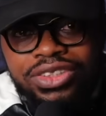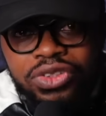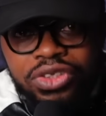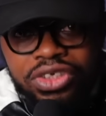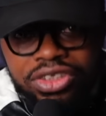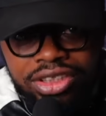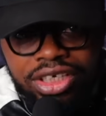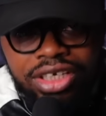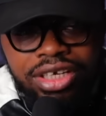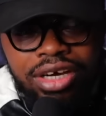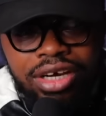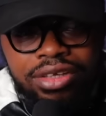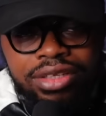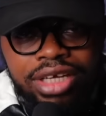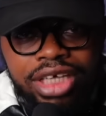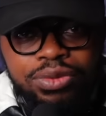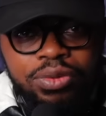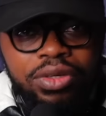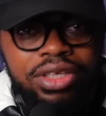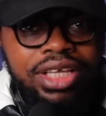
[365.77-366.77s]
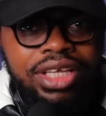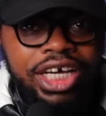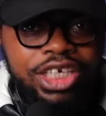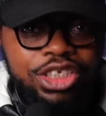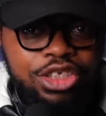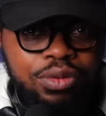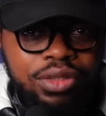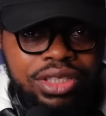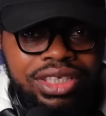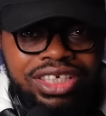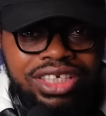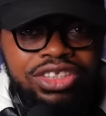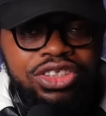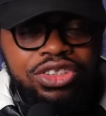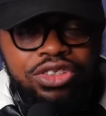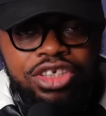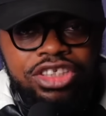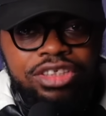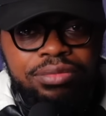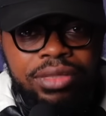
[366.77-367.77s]
So you see now that what they're doing is
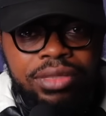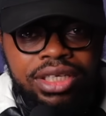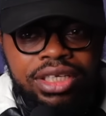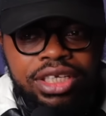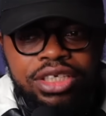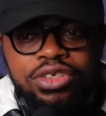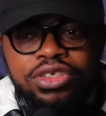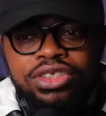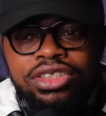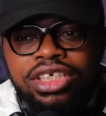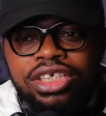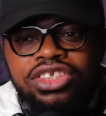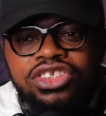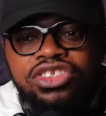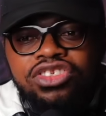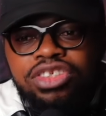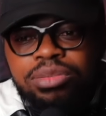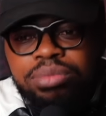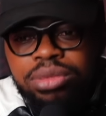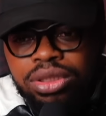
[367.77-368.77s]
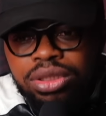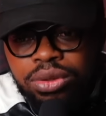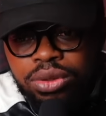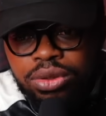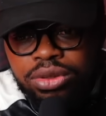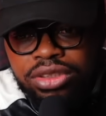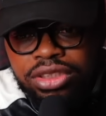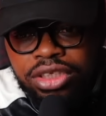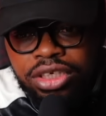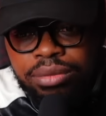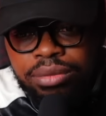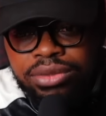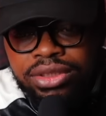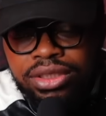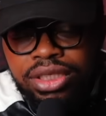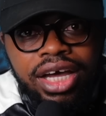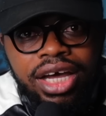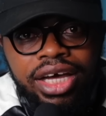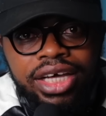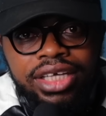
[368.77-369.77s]
just mainly using scriptural
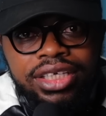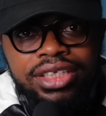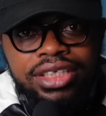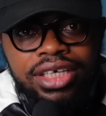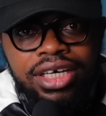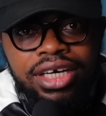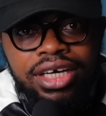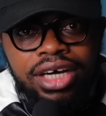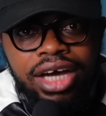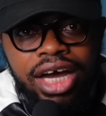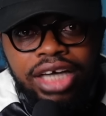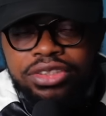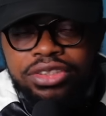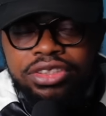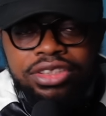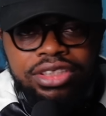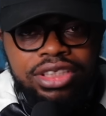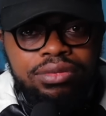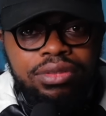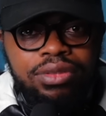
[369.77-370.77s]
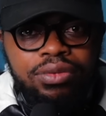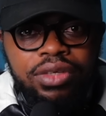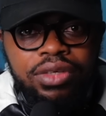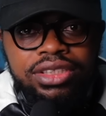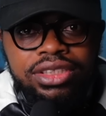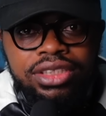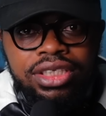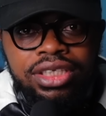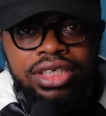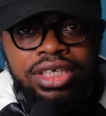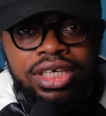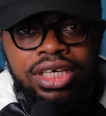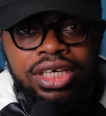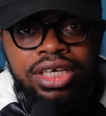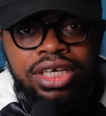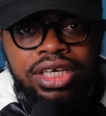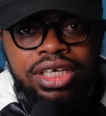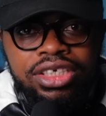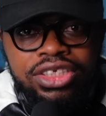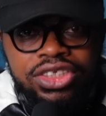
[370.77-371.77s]
terms. And ask yourself a question.
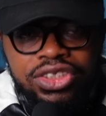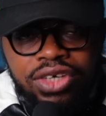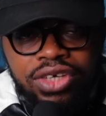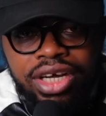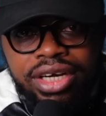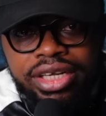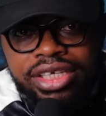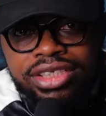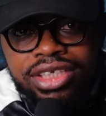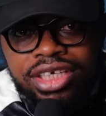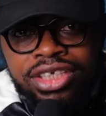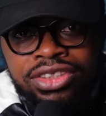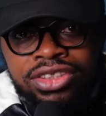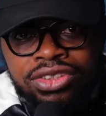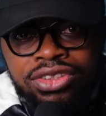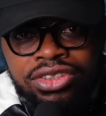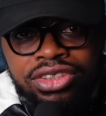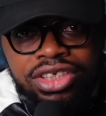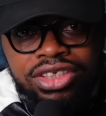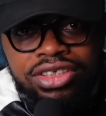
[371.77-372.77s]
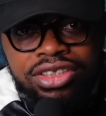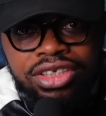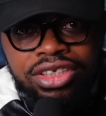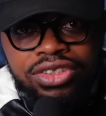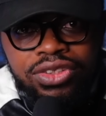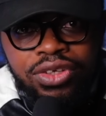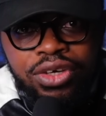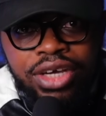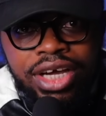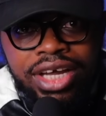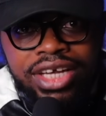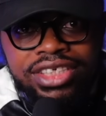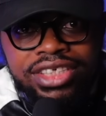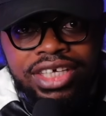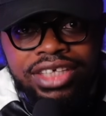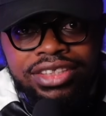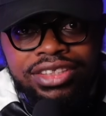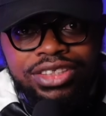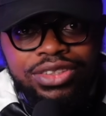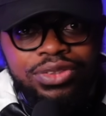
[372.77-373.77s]
Is your allegiance to Jesus or your
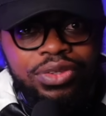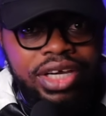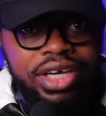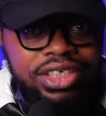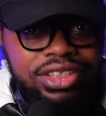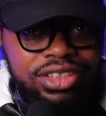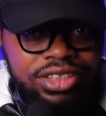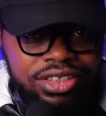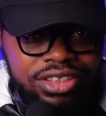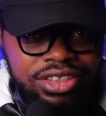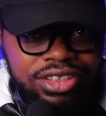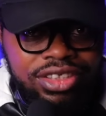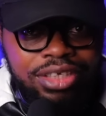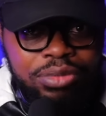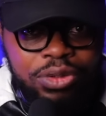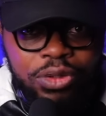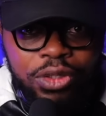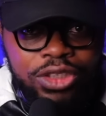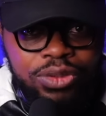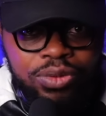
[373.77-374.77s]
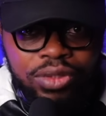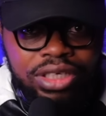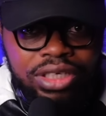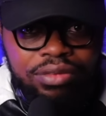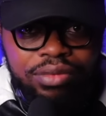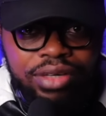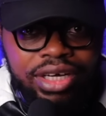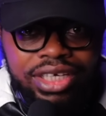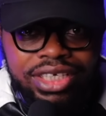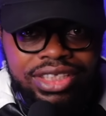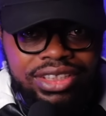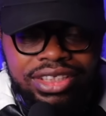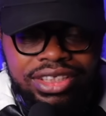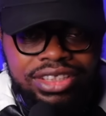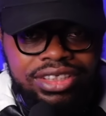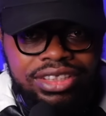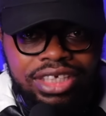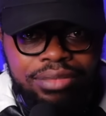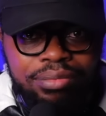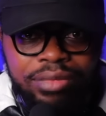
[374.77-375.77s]
allegiance is to angels? Because whatever it
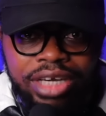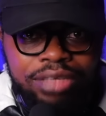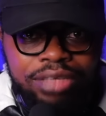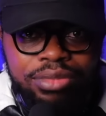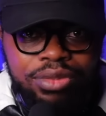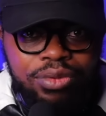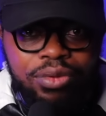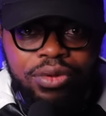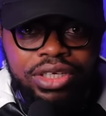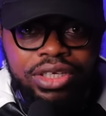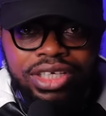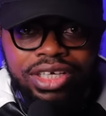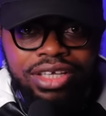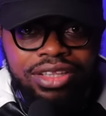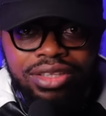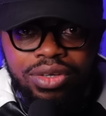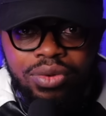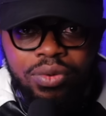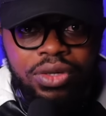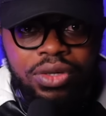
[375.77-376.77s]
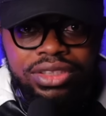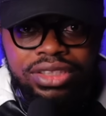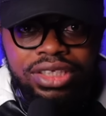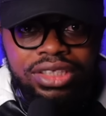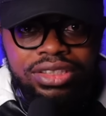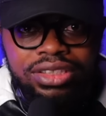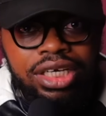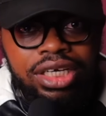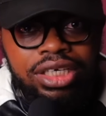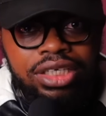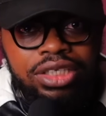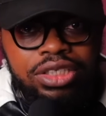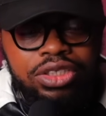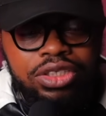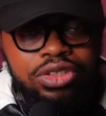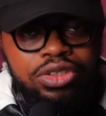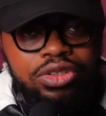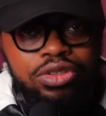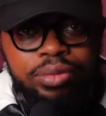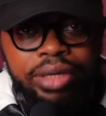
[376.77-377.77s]
is that might be walking in the waters,
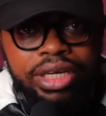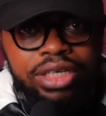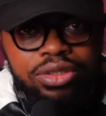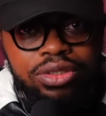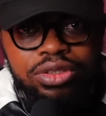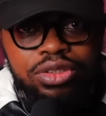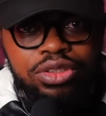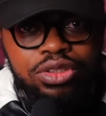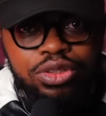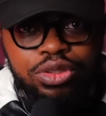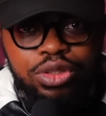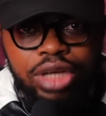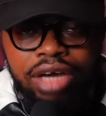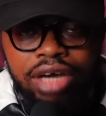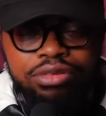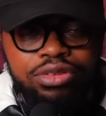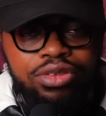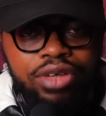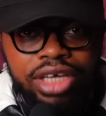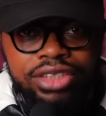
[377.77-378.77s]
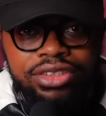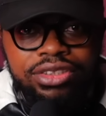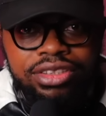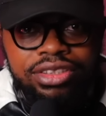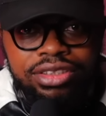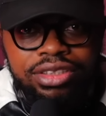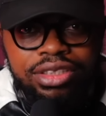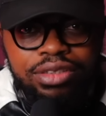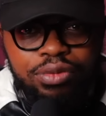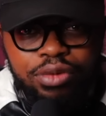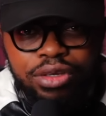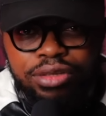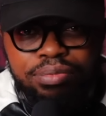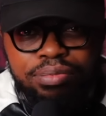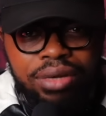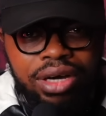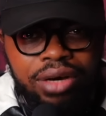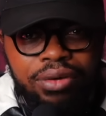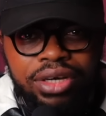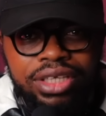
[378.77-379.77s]
you have to ask yourself, what
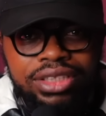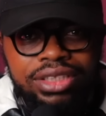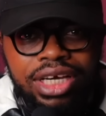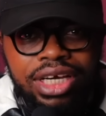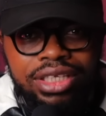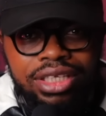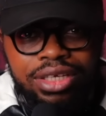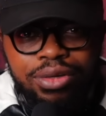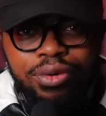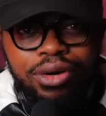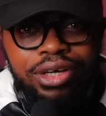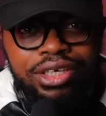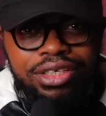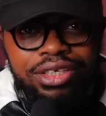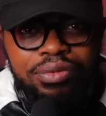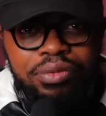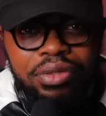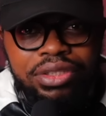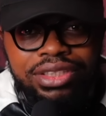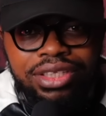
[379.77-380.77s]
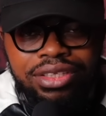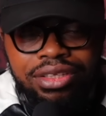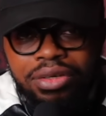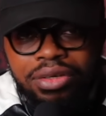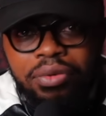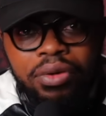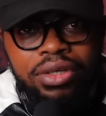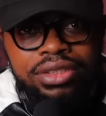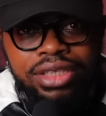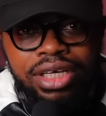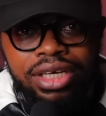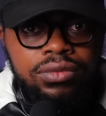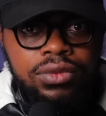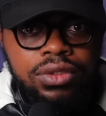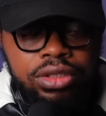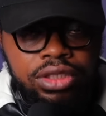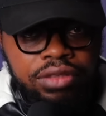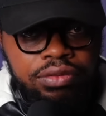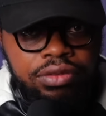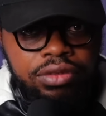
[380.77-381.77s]
powers are they working with in the water?
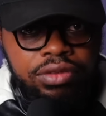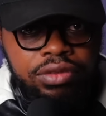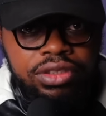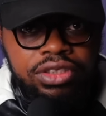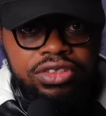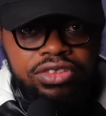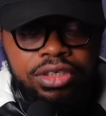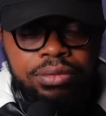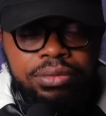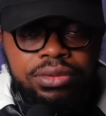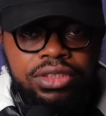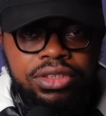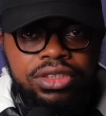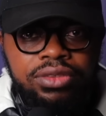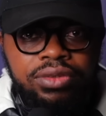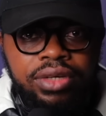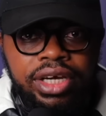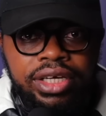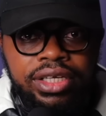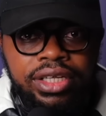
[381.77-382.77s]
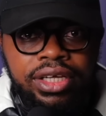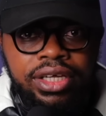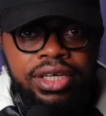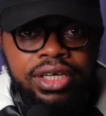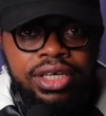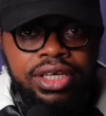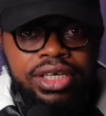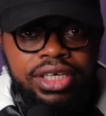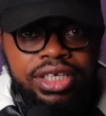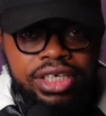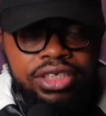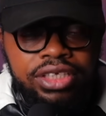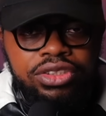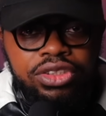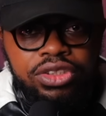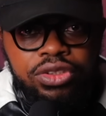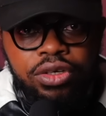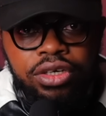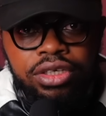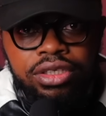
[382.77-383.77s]
If you read the scriptures right there in
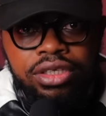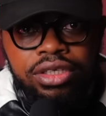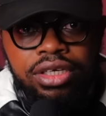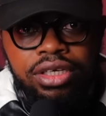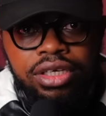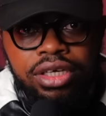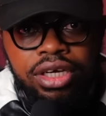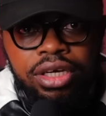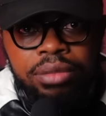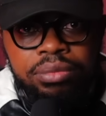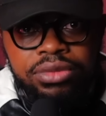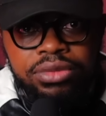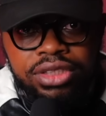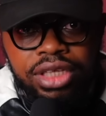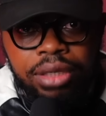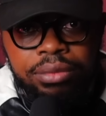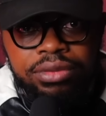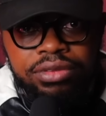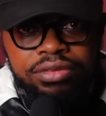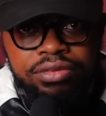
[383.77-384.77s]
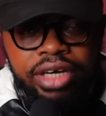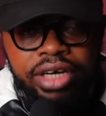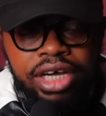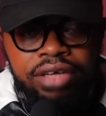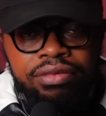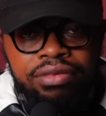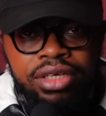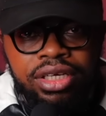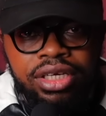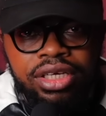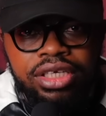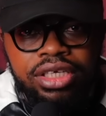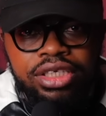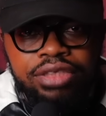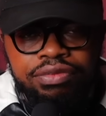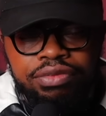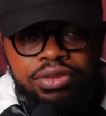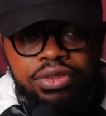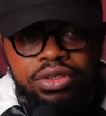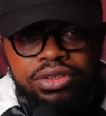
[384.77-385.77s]
John chapter 5,
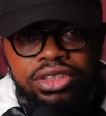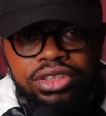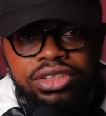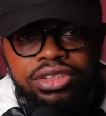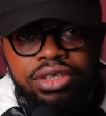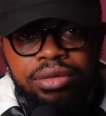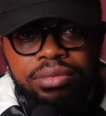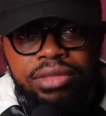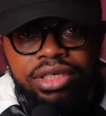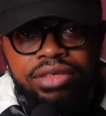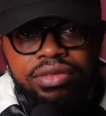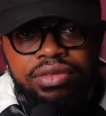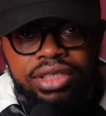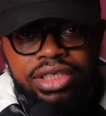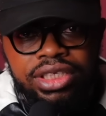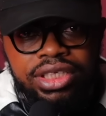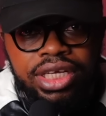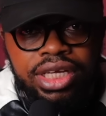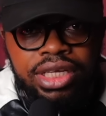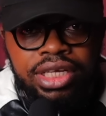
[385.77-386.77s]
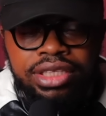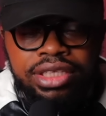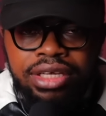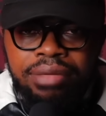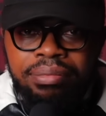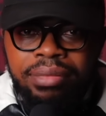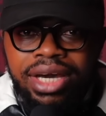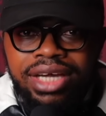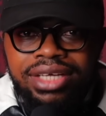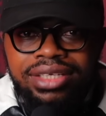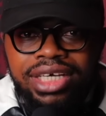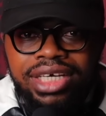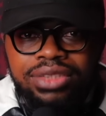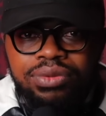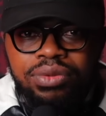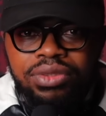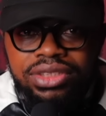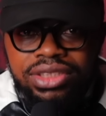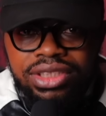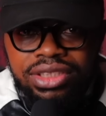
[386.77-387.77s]
if you notice something really clearly, the man
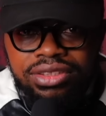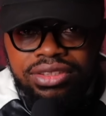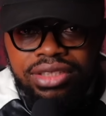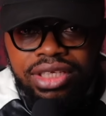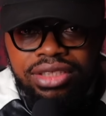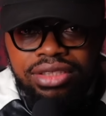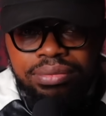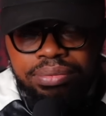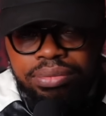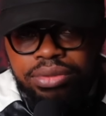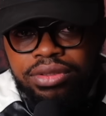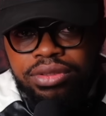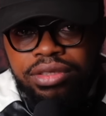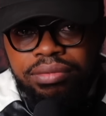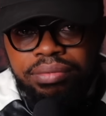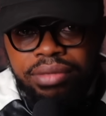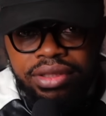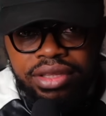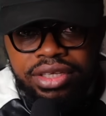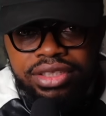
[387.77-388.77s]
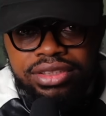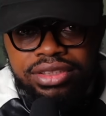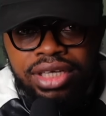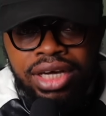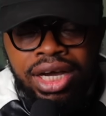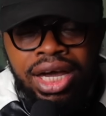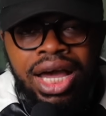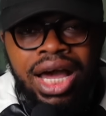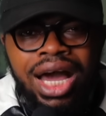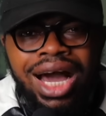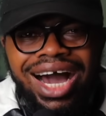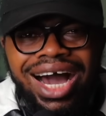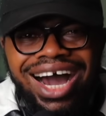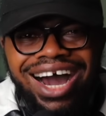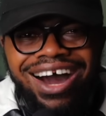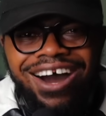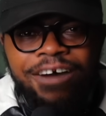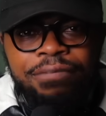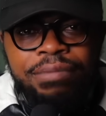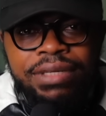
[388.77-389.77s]
that was healed at the pool of Bethesda,
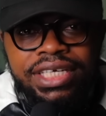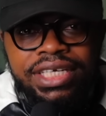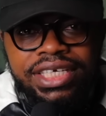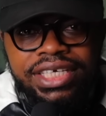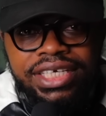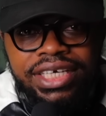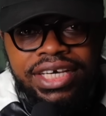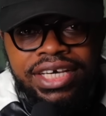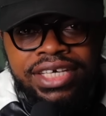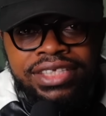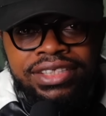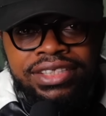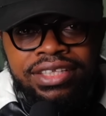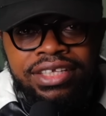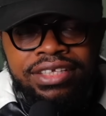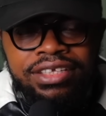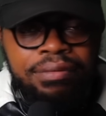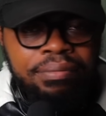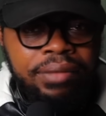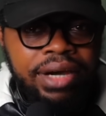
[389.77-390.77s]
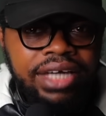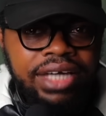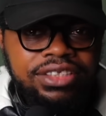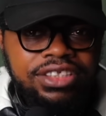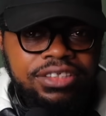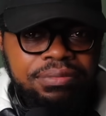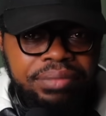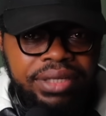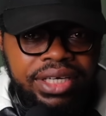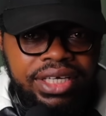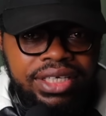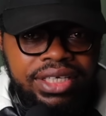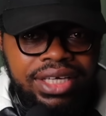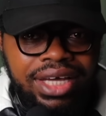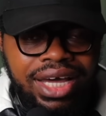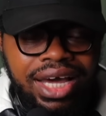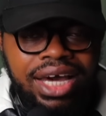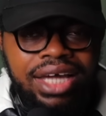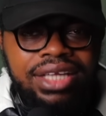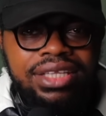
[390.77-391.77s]
how many years did the man
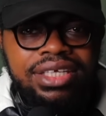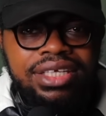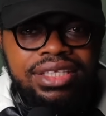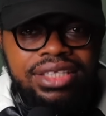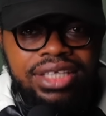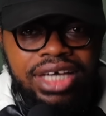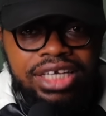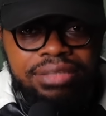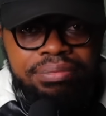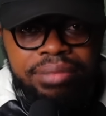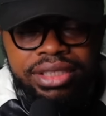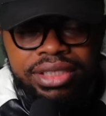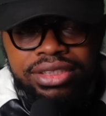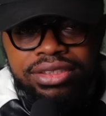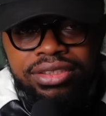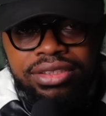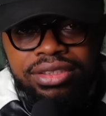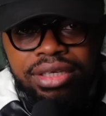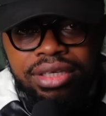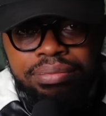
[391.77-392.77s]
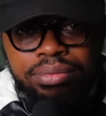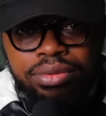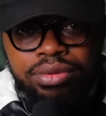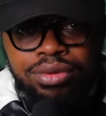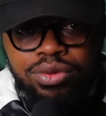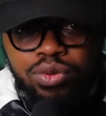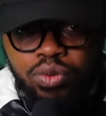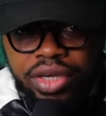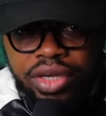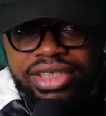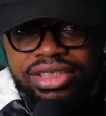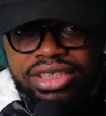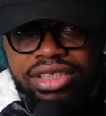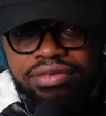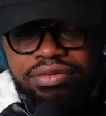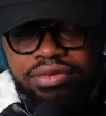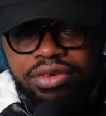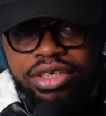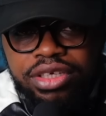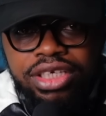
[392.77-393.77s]
spend at that particular pool
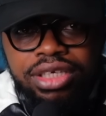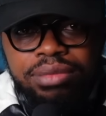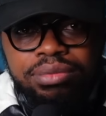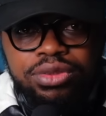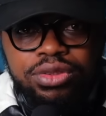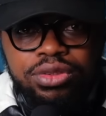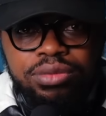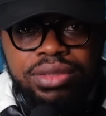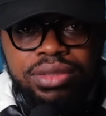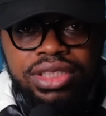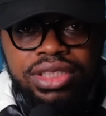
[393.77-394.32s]
waiting for him to be